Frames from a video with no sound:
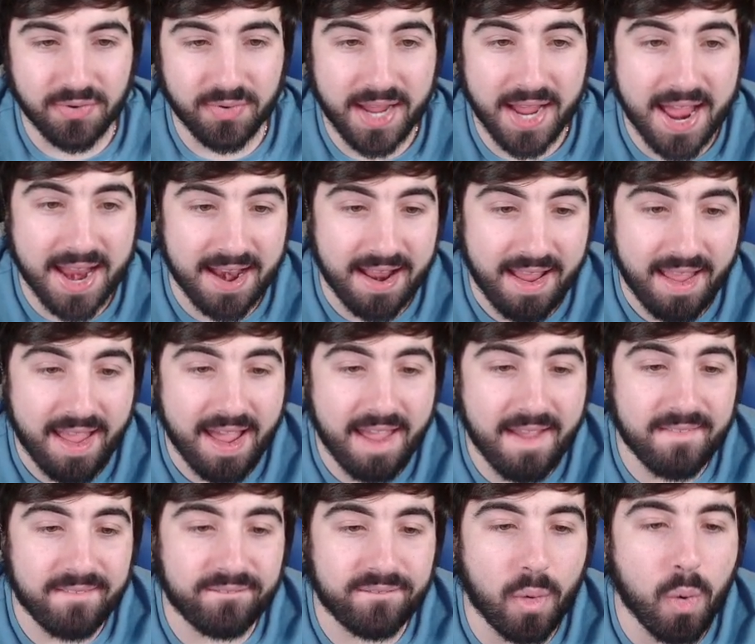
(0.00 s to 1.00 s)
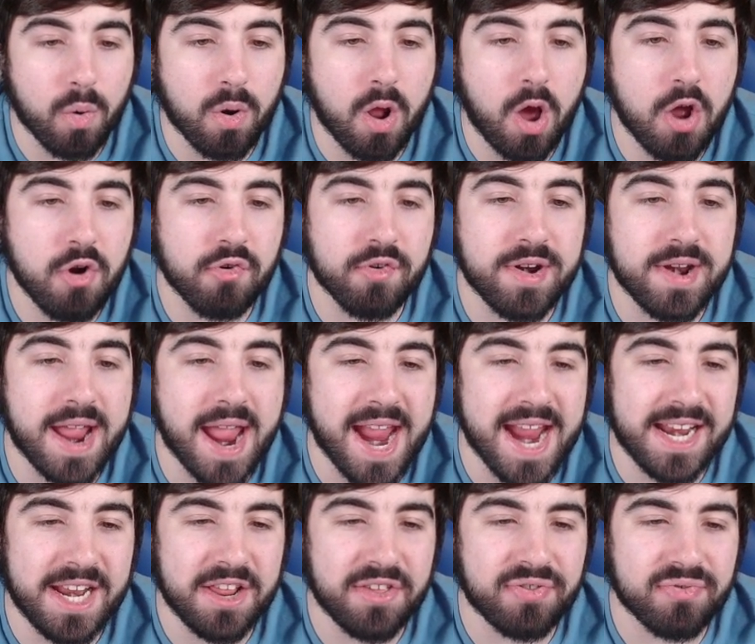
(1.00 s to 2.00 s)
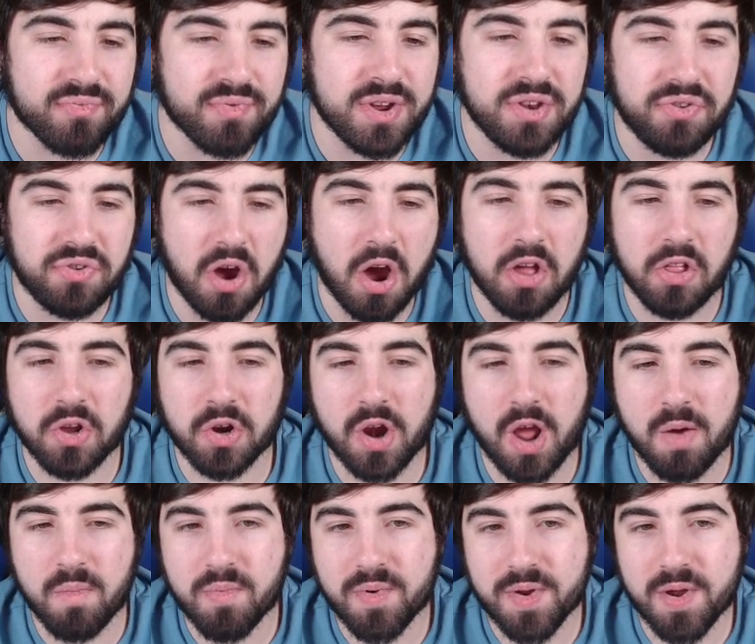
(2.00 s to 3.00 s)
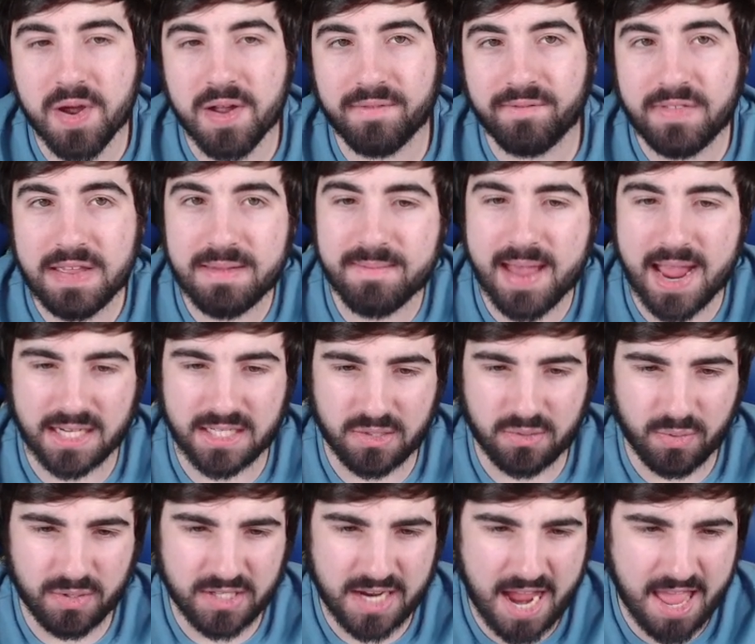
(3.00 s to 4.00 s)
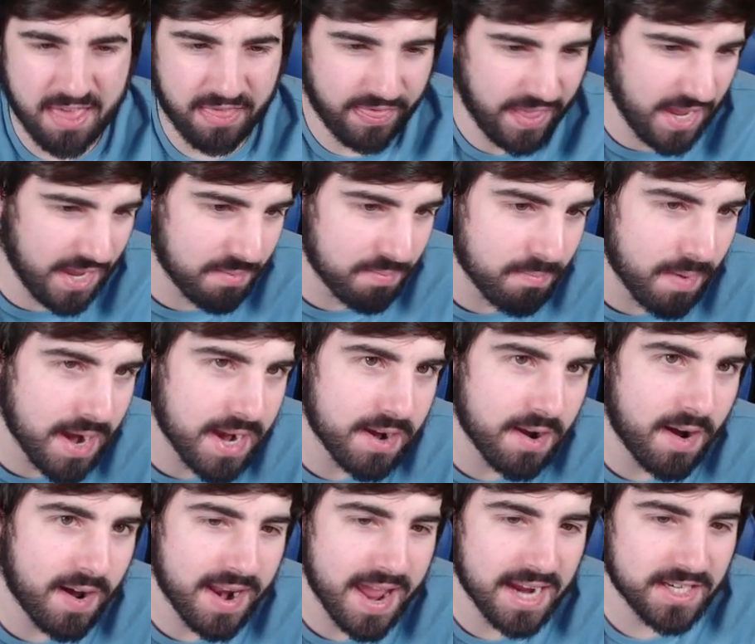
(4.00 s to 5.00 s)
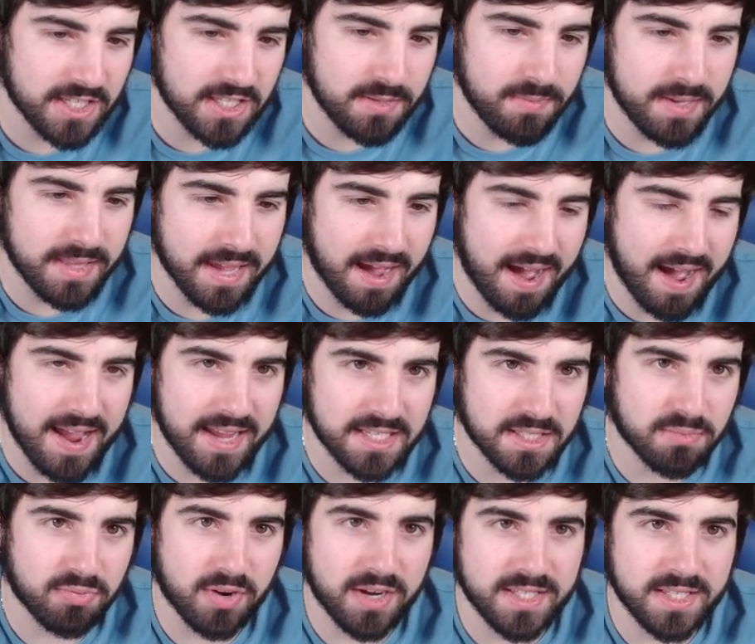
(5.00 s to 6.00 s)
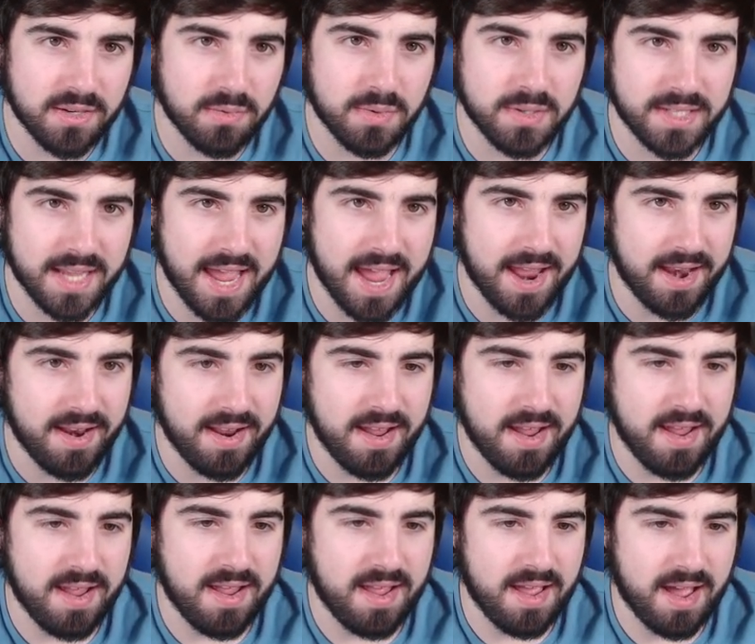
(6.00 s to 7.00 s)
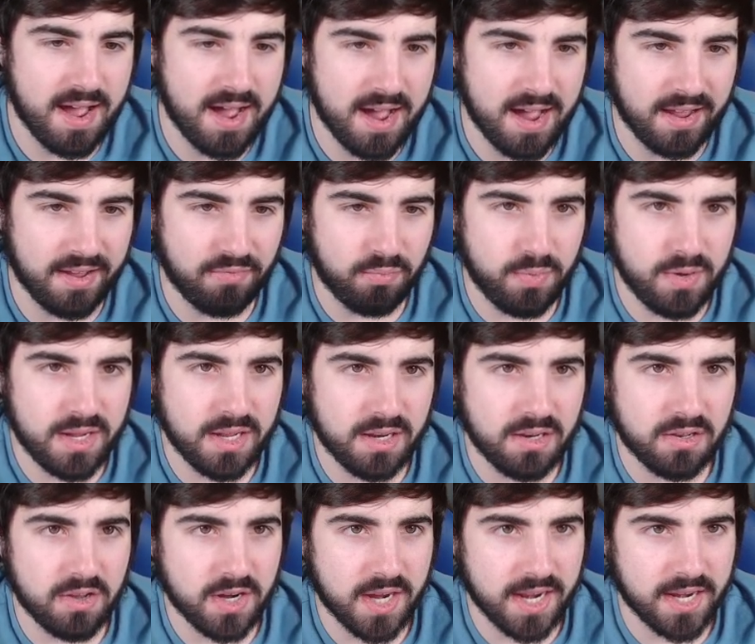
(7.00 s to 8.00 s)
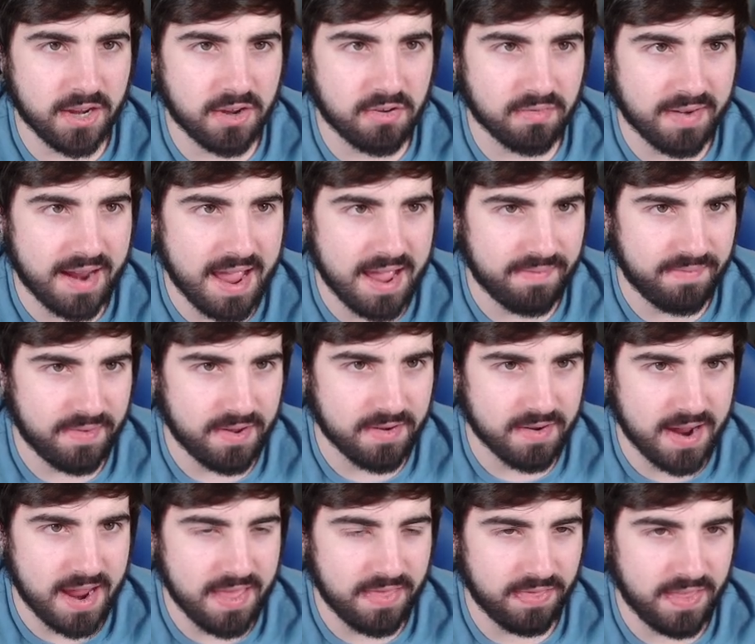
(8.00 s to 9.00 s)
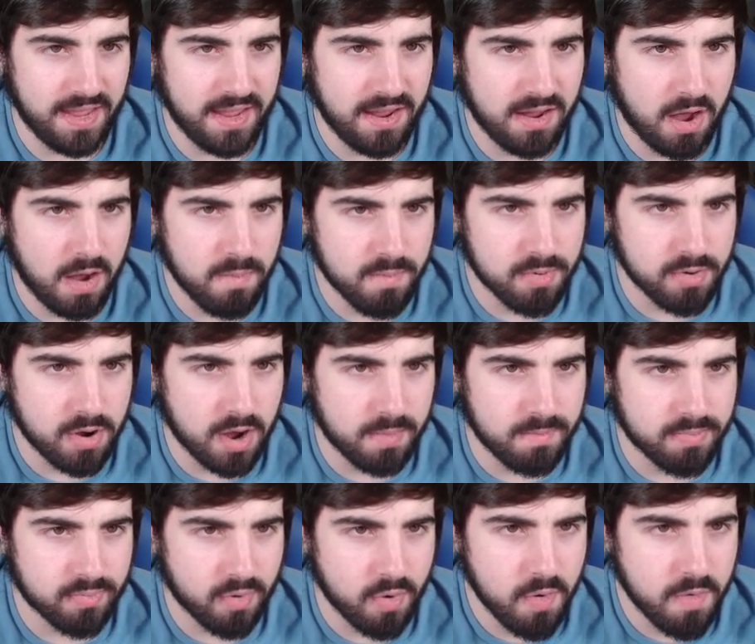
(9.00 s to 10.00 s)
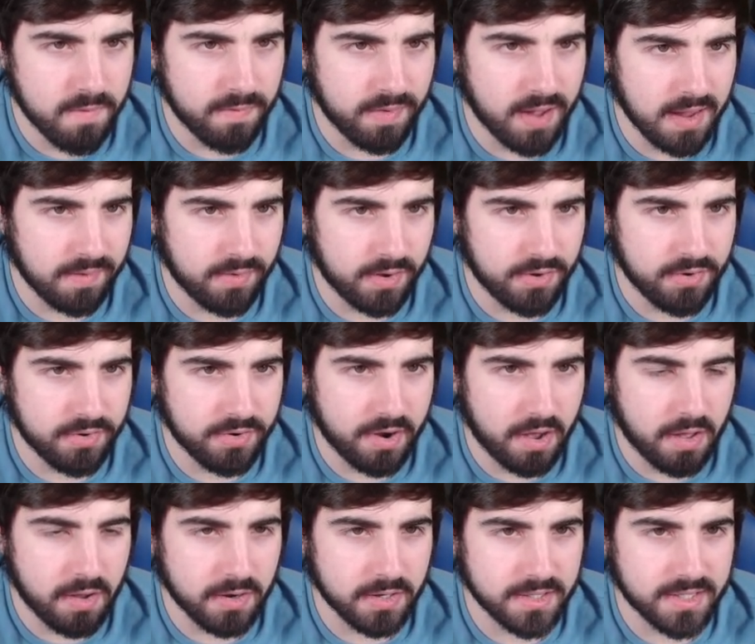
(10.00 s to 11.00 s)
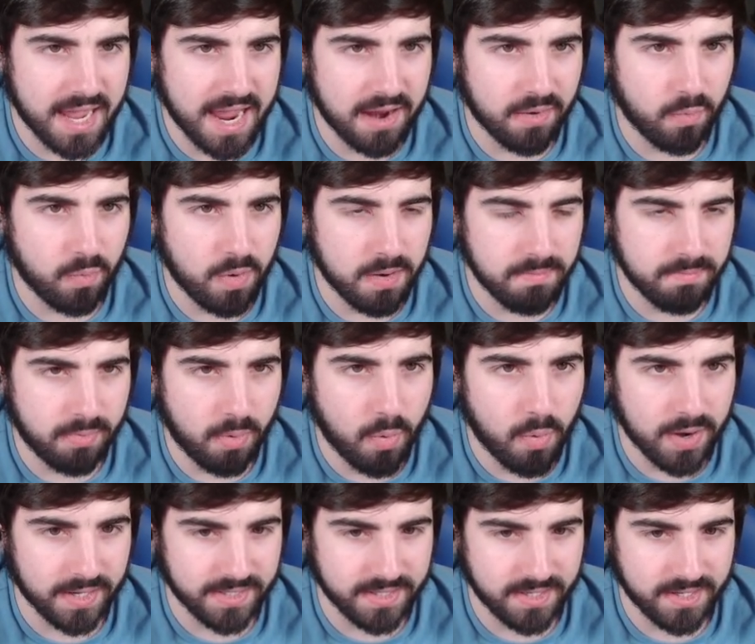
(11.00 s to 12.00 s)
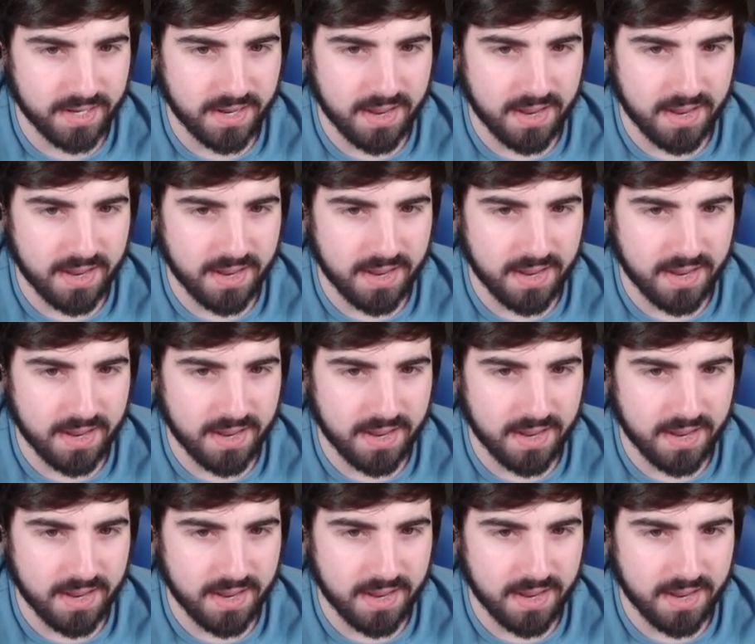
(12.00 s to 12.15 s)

You get a $483 Umbreon VMAX, which I think might not actually be the highest price it was at. If we can look at a graph here, I think Umbreon broke $500 at one point.